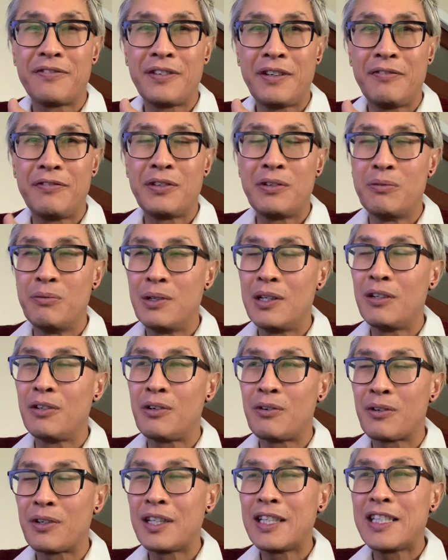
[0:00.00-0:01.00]
if you will,
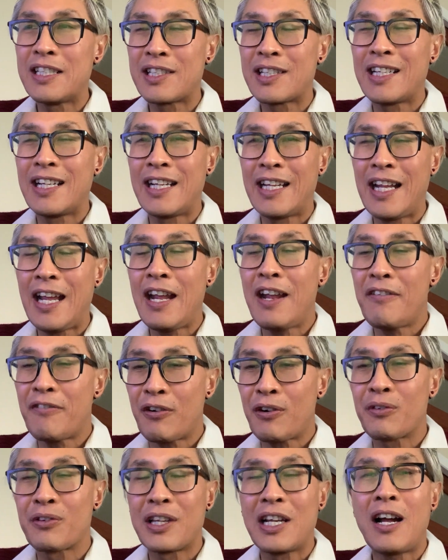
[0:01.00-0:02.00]
or at least gave
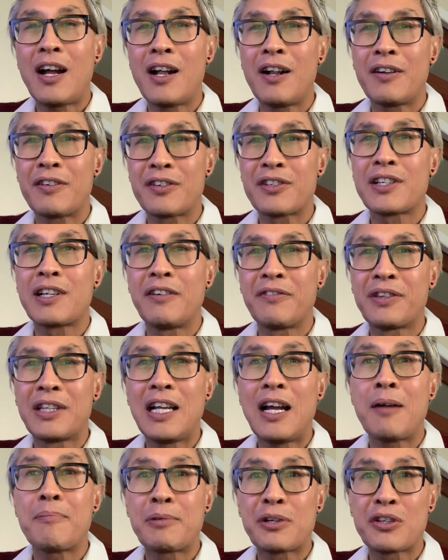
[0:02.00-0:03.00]
herself the
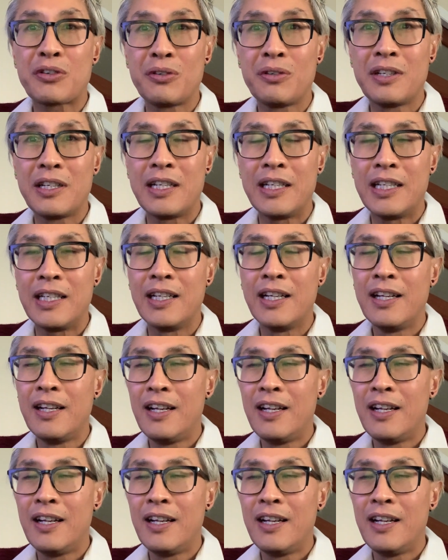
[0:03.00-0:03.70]
opportunity